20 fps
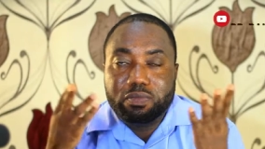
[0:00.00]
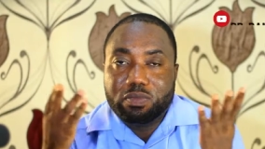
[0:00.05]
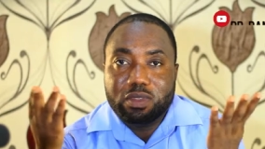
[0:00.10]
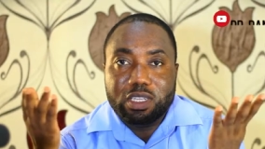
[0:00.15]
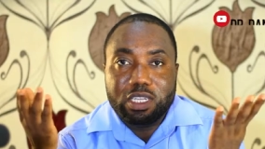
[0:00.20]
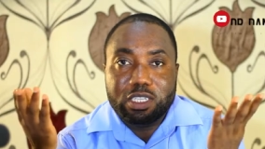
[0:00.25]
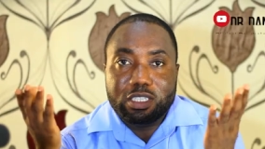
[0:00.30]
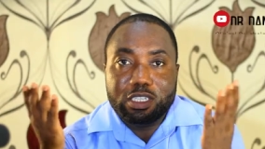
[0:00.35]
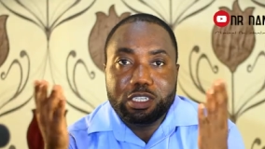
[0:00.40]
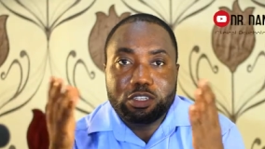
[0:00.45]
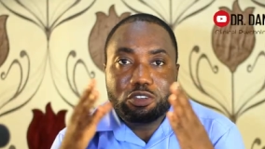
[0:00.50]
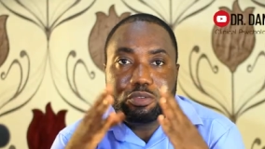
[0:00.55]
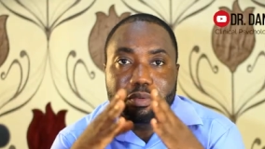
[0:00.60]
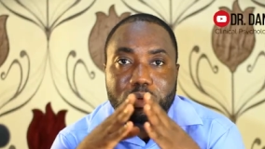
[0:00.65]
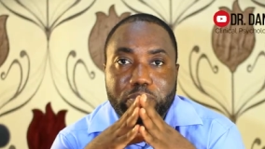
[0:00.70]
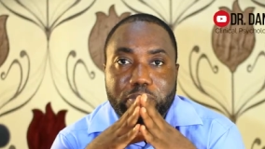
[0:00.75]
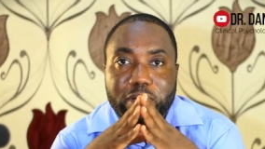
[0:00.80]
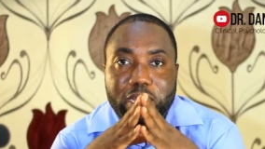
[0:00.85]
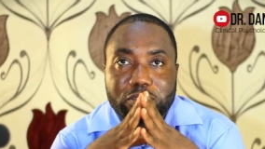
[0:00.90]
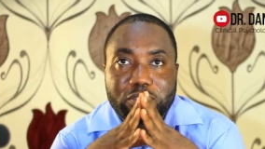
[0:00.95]
they see it to be
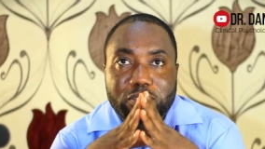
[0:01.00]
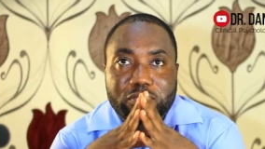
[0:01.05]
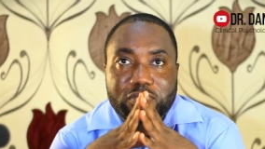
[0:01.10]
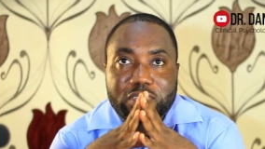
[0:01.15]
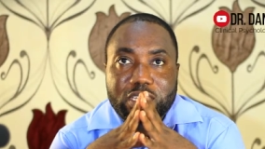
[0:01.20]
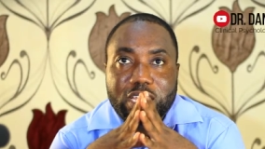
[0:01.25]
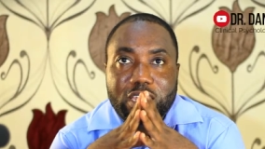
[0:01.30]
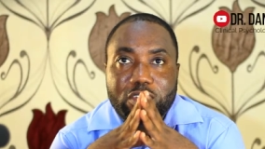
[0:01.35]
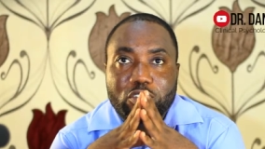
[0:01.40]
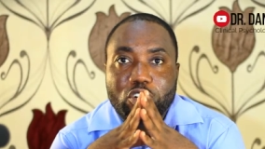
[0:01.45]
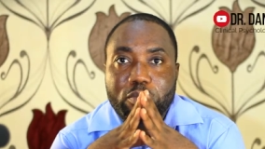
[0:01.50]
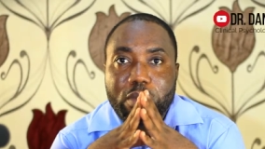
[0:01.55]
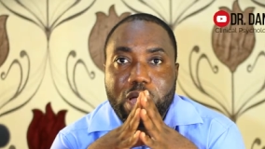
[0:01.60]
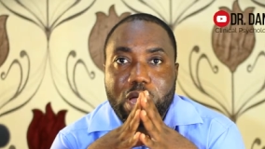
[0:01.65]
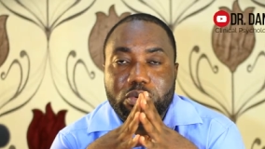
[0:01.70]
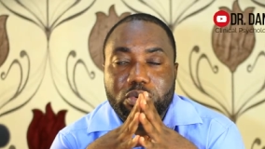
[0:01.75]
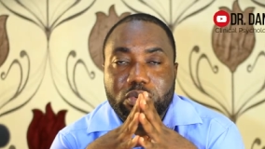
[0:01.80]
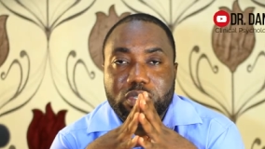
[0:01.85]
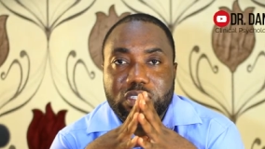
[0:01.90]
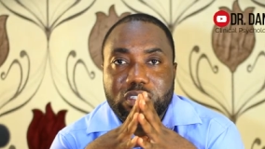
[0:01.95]
part of their
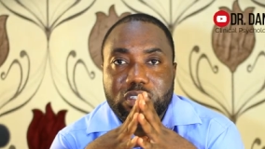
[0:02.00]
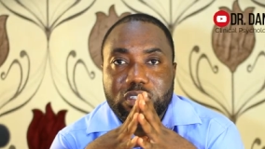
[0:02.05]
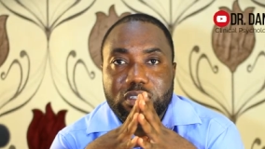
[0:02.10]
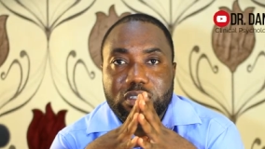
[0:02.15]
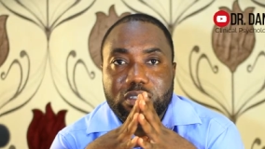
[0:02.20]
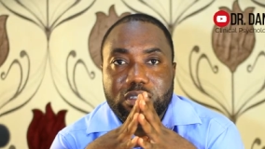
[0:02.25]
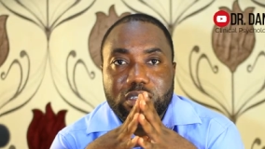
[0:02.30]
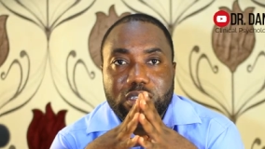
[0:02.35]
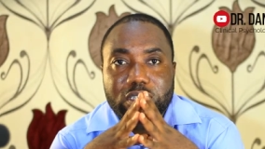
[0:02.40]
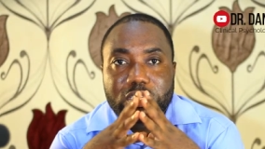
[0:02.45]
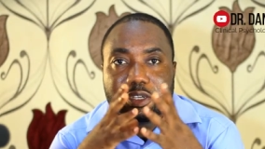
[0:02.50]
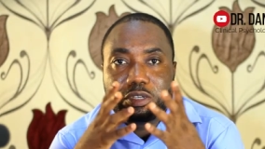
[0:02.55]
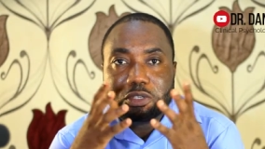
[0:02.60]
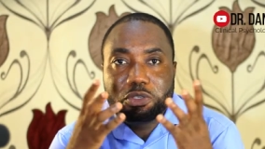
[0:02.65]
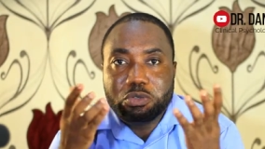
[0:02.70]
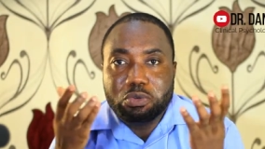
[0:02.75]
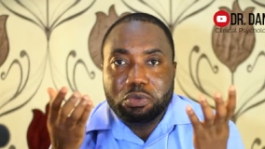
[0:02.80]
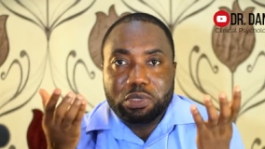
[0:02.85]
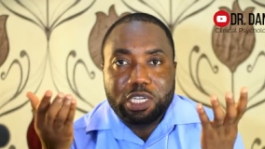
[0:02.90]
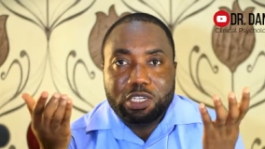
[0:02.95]
normal routine.
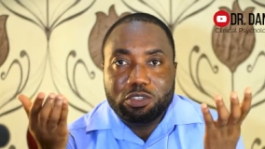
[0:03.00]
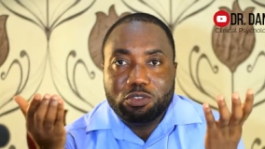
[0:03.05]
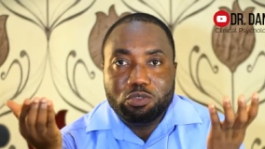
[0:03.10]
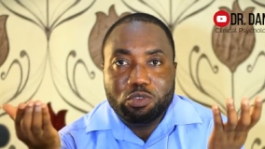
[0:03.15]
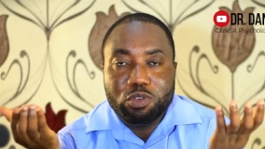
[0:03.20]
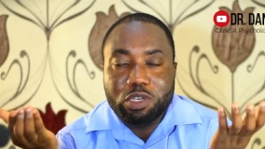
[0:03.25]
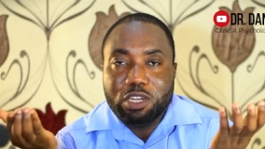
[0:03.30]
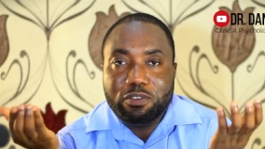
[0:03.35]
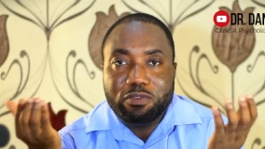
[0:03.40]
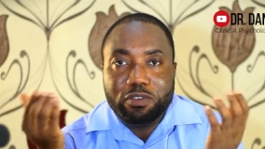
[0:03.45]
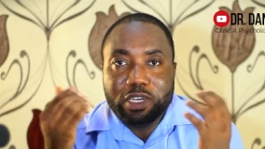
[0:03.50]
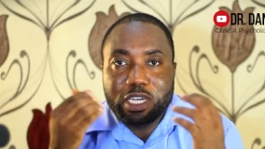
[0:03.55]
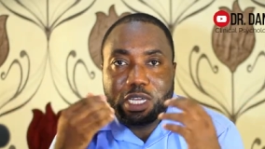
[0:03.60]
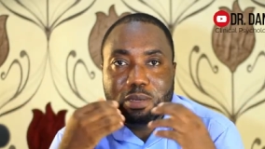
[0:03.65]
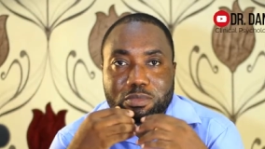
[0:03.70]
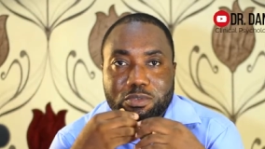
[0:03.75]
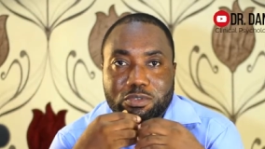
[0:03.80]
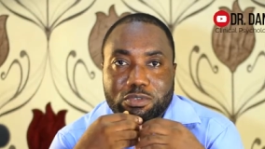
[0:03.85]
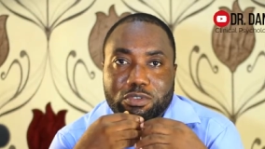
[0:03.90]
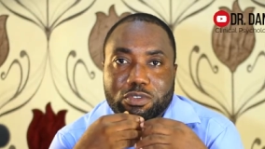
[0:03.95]
So there's no need for
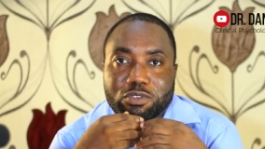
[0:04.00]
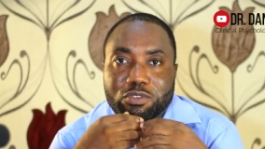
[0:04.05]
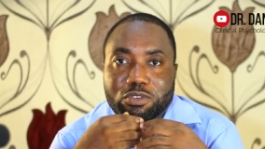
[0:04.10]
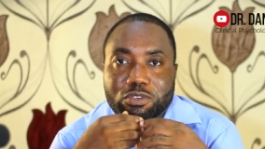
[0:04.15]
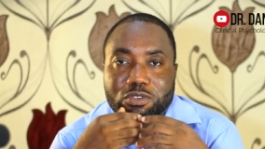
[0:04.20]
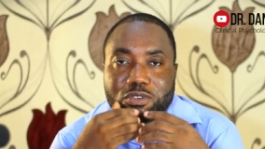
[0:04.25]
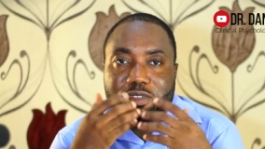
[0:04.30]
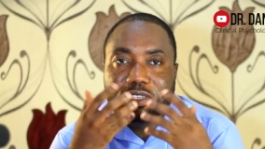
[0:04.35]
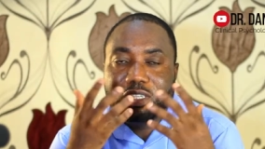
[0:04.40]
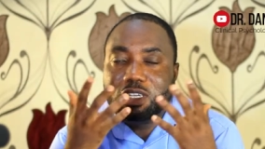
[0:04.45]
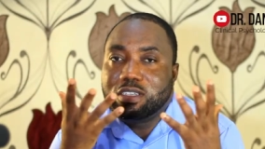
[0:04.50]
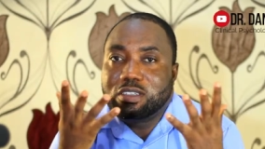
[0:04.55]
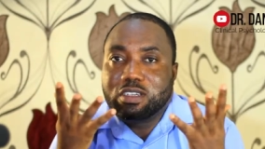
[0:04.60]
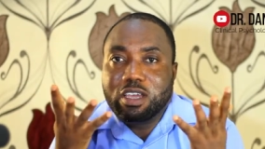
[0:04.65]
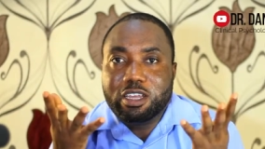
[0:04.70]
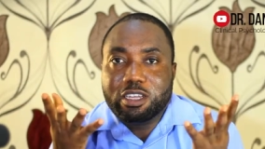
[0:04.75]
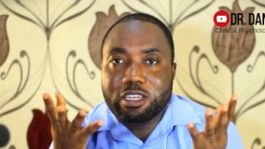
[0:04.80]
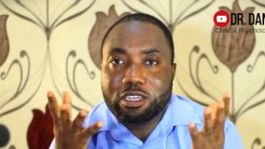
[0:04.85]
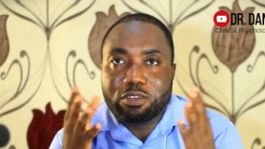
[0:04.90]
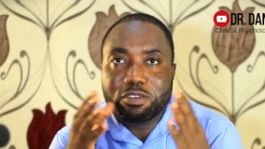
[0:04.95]
them to you know, say
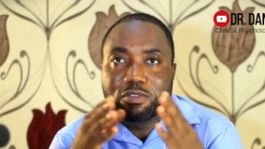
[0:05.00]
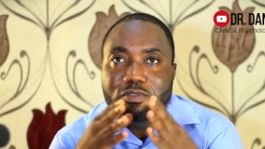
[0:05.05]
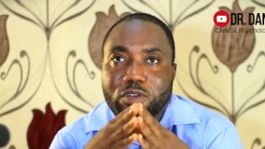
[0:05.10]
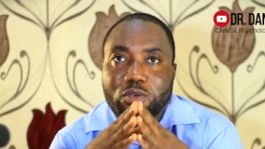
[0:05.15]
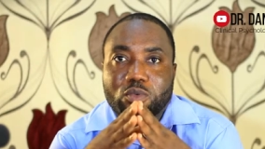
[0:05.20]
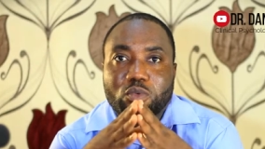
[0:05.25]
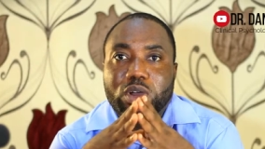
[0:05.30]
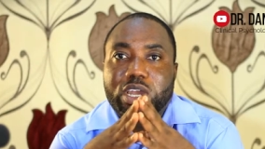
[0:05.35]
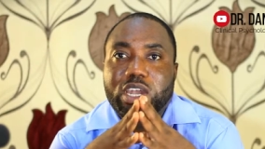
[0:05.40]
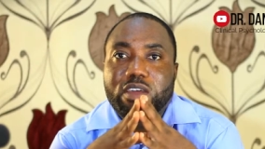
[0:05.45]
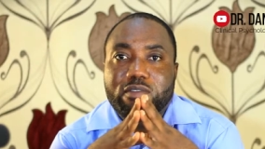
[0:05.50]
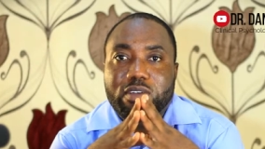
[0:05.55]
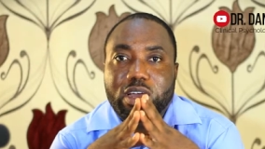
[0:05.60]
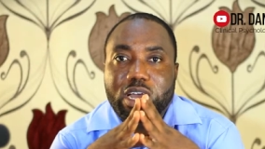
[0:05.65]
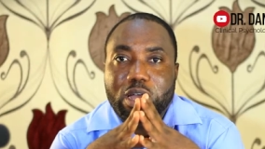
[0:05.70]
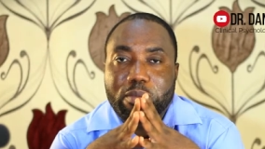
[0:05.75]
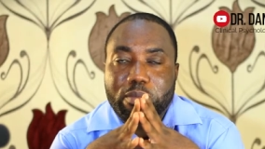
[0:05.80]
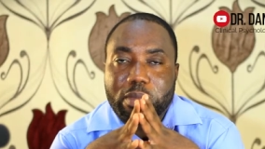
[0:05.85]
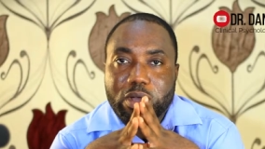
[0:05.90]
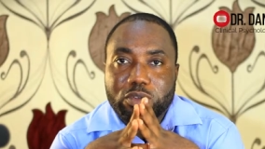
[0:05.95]
thank you for whatever
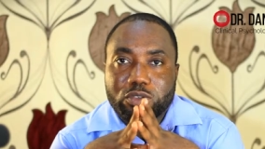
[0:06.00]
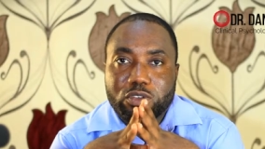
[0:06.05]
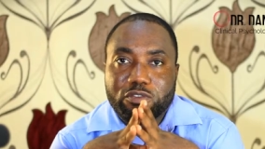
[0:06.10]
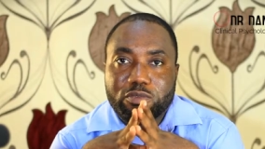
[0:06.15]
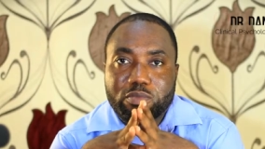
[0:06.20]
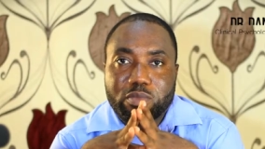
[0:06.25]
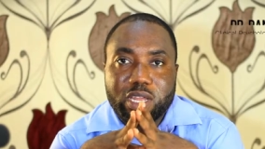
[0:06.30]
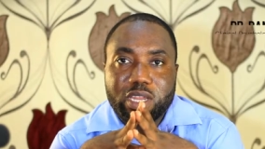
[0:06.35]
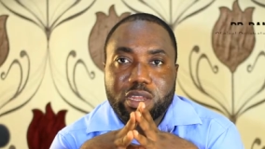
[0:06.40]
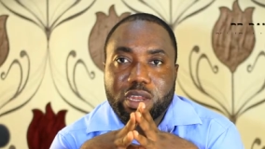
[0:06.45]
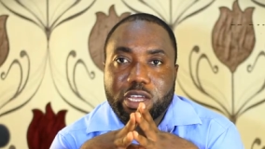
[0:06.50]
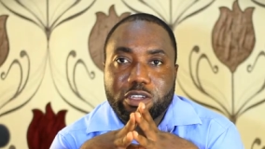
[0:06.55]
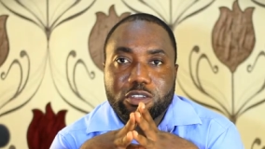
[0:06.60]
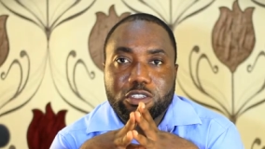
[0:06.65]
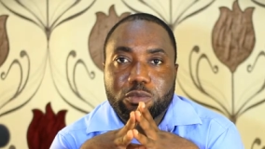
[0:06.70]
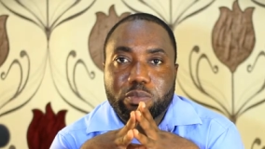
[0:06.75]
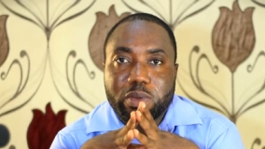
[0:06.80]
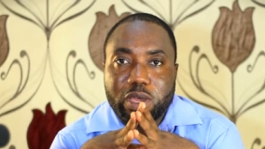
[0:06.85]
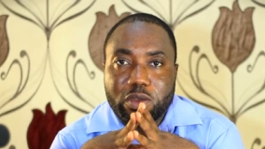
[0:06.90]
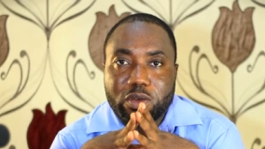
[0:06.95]
amount of money that you
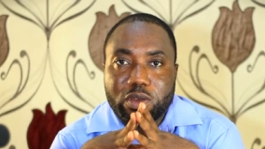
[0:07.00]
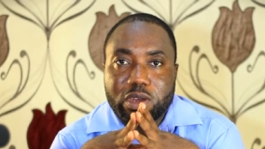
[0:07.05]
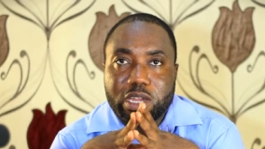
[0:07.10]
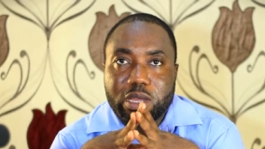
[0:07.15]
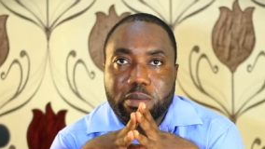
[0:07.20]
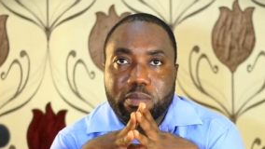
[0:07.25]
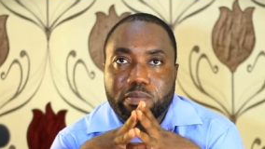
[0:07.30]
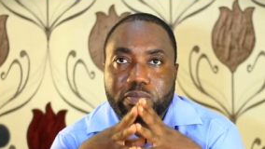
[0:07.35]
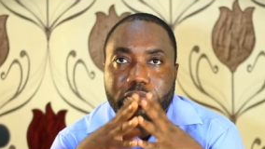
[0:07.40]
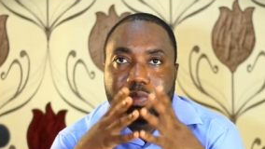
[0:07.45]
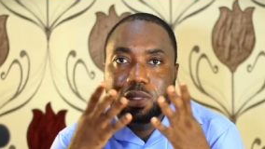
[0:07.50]
spend on them.